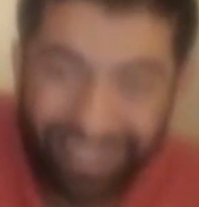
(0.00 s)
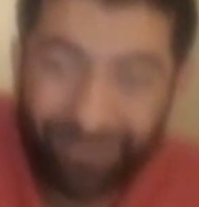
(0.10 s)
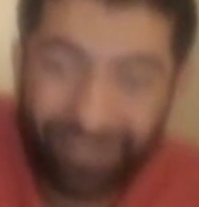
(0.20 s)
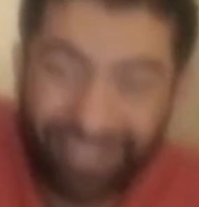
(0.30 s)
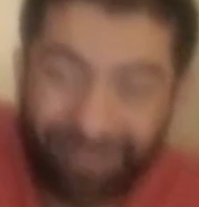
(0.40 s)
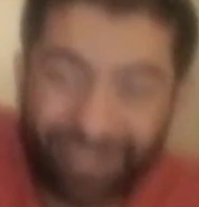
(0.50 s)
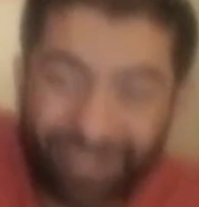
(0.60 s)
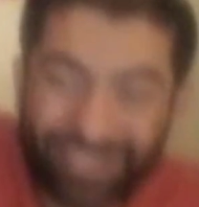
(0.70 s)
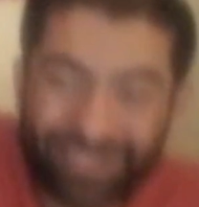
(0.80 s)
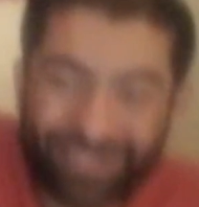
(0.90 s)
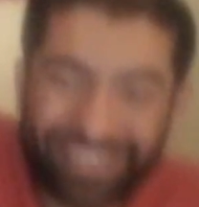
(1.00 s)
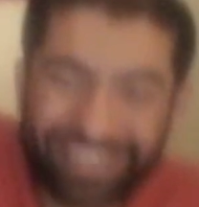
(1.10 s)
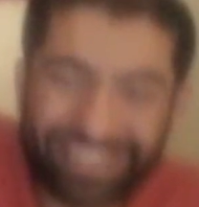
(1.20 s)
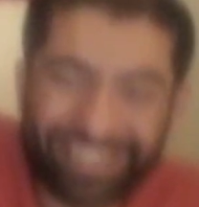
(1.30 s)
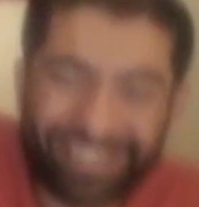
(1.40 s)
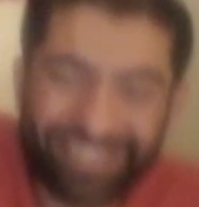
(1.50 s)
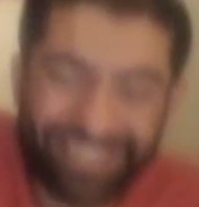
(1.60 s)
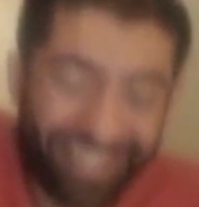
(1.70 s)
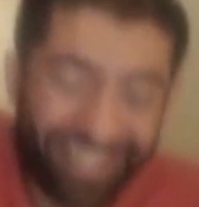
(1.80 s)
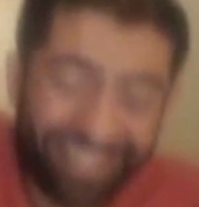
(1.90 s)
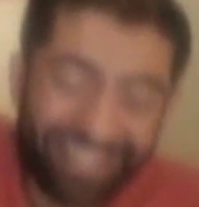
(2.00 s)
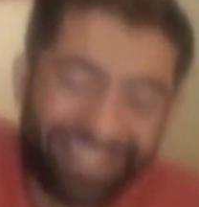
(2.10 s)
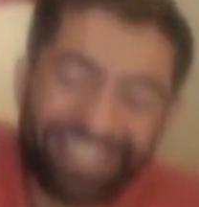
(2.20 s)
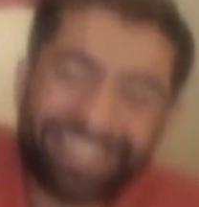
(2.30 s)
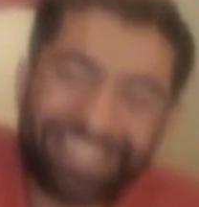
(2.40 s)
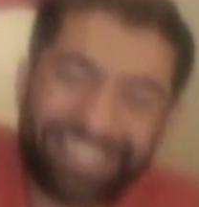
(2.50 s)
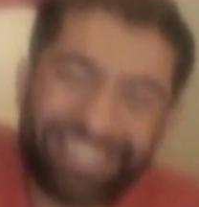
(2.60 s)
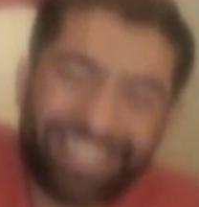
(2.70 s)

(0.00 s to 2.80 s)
Every time I ask a question, I get things that